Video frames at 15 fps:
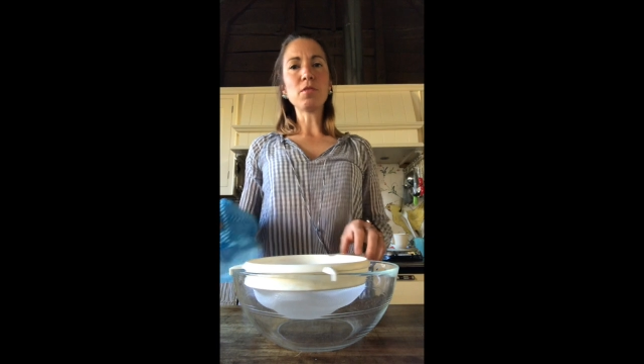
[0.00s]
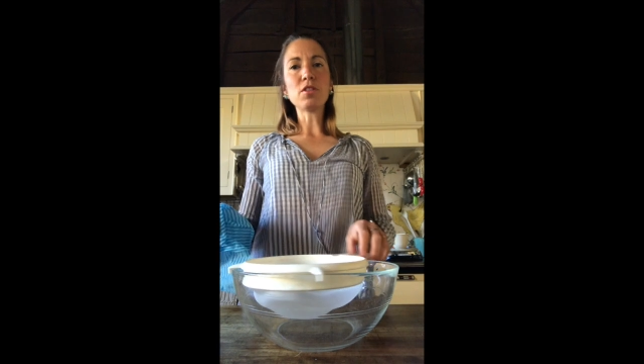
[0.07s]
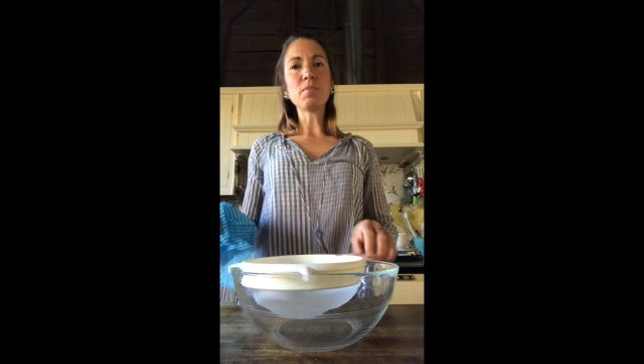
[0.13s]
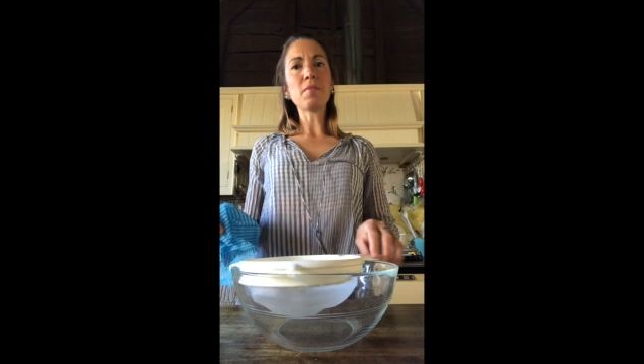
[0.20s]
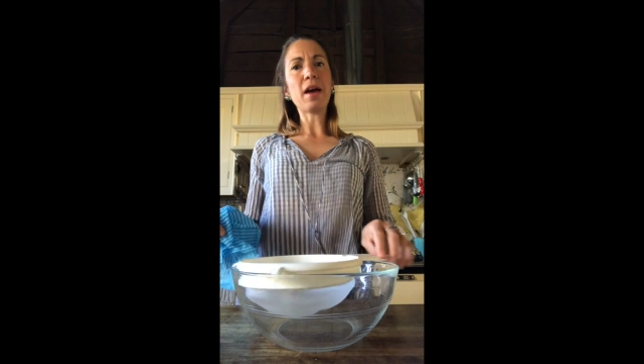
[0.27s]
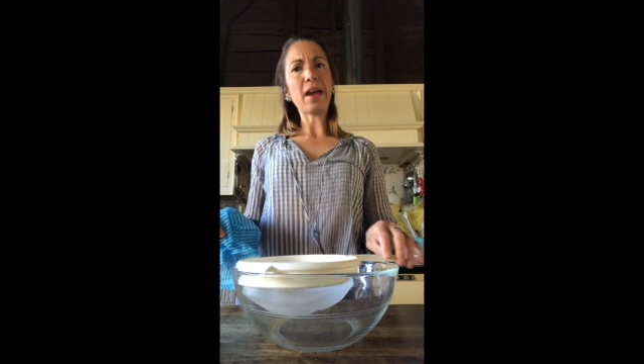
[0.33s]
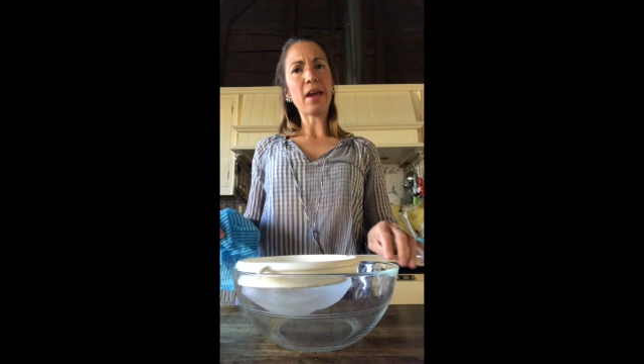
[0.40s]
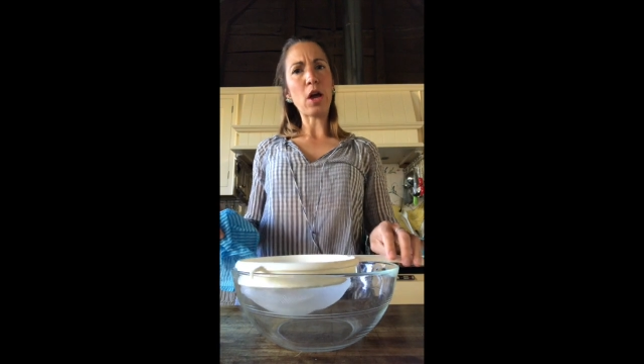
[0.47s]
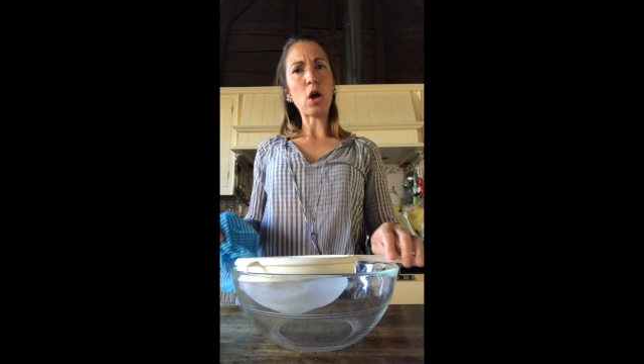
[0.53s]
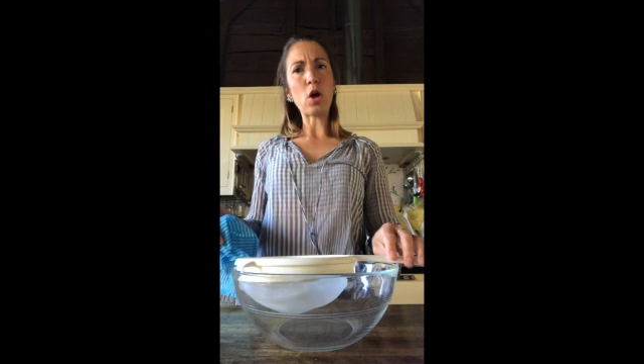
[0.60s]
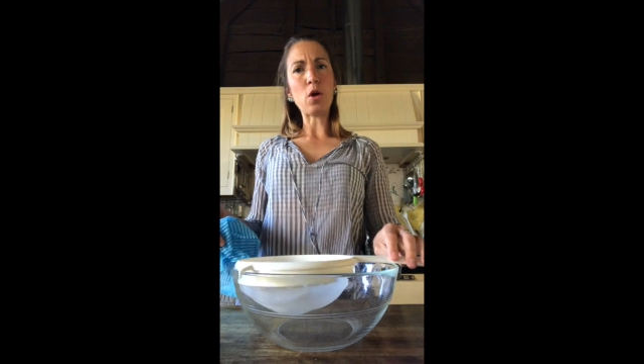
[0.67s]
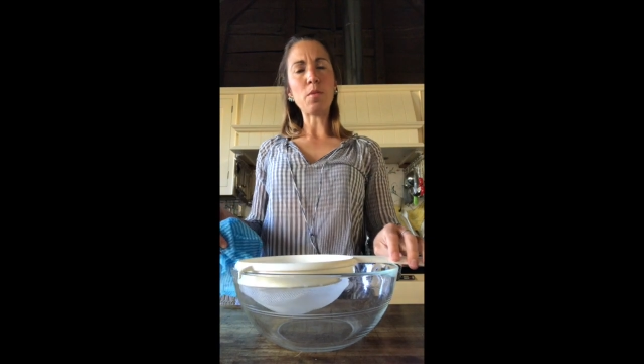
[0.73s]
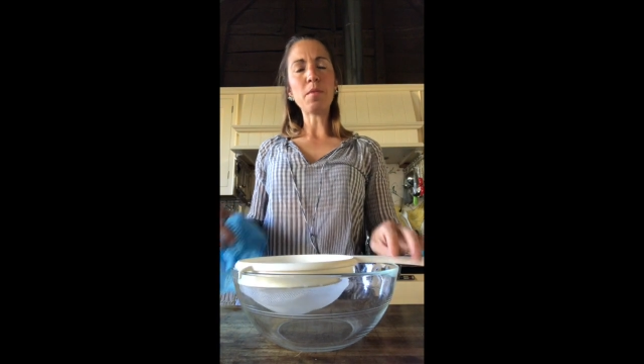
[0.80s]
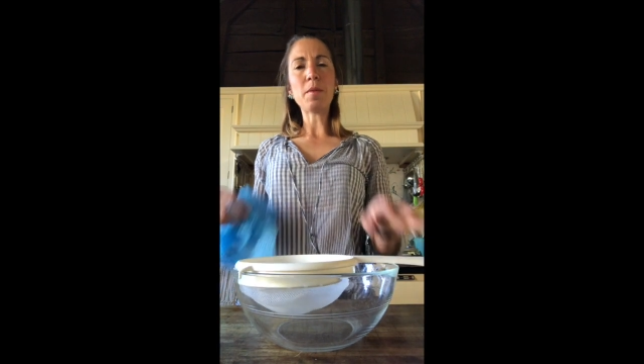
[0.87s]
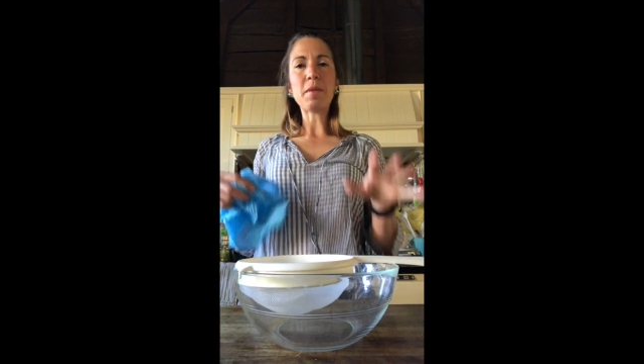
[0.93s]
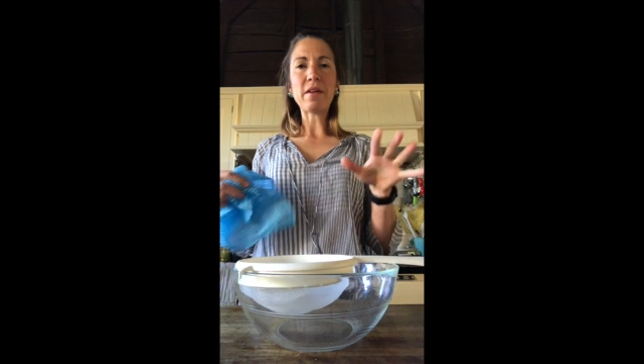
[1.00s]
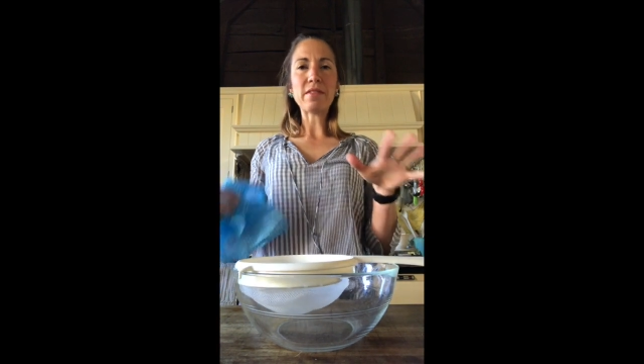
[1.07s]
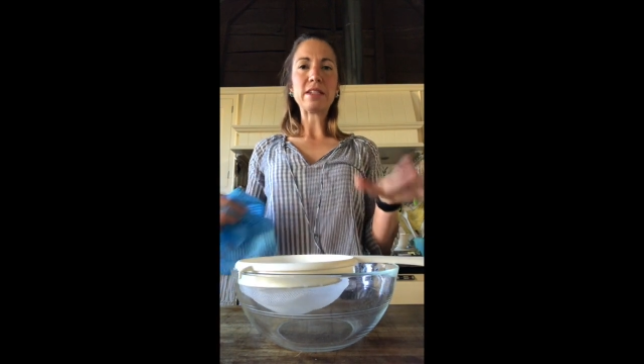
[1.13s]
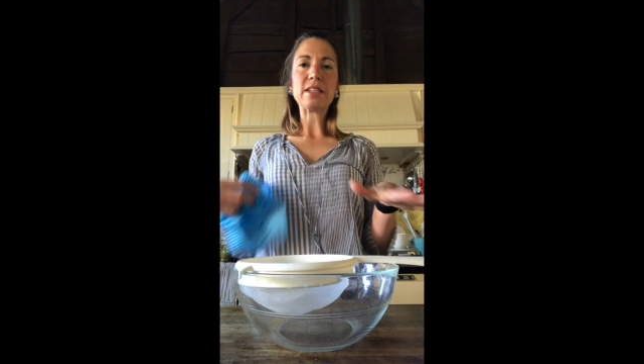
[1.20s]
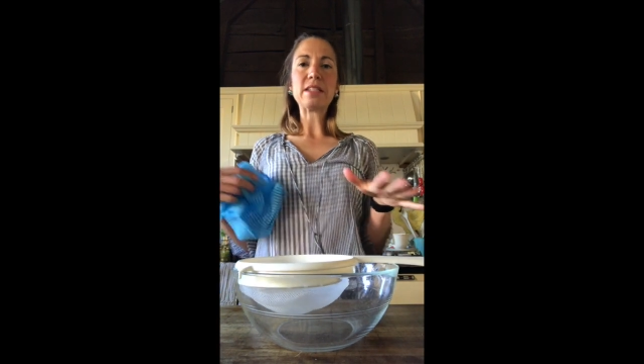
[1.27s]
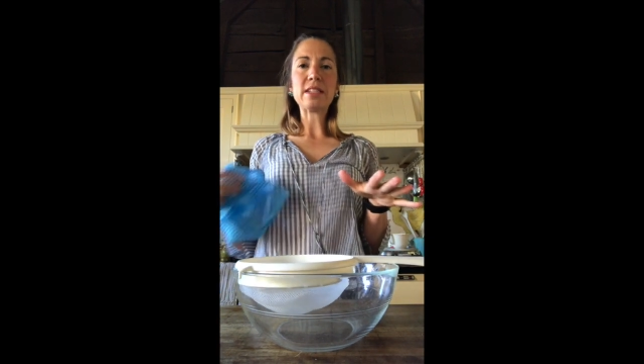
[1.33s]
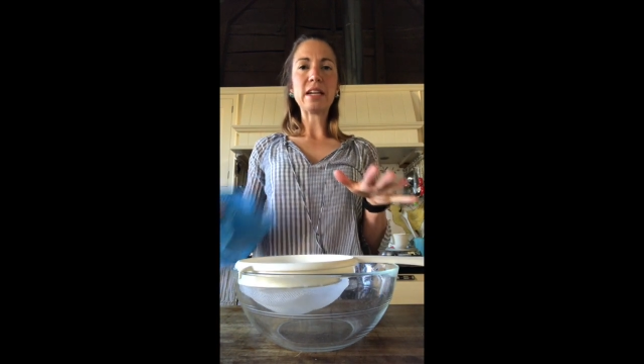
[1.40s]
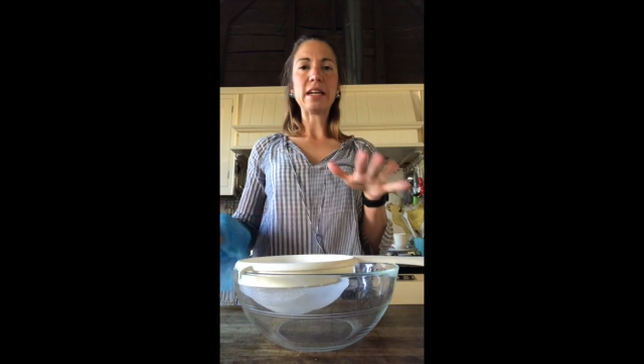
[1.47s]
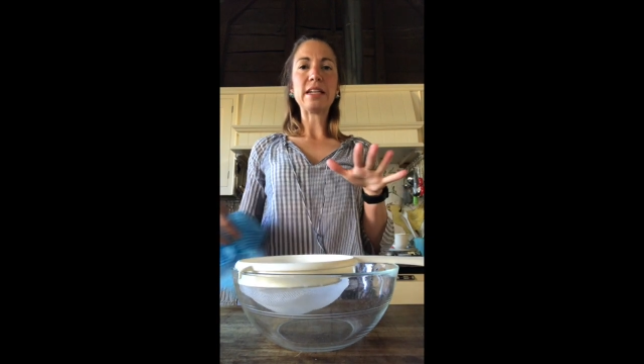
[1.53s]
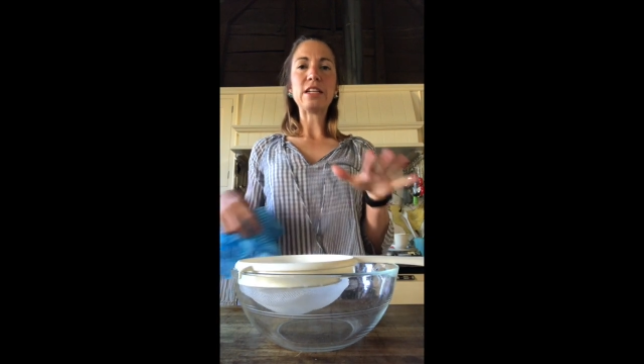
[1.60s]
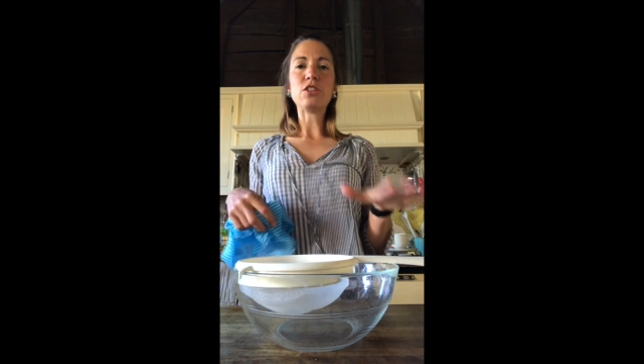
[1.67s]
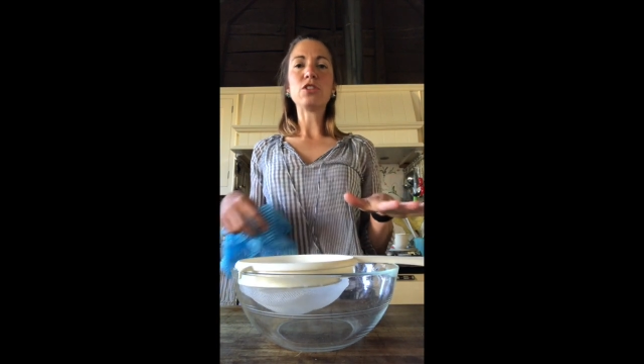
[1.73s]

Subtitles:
not at my home, I'm having to slightly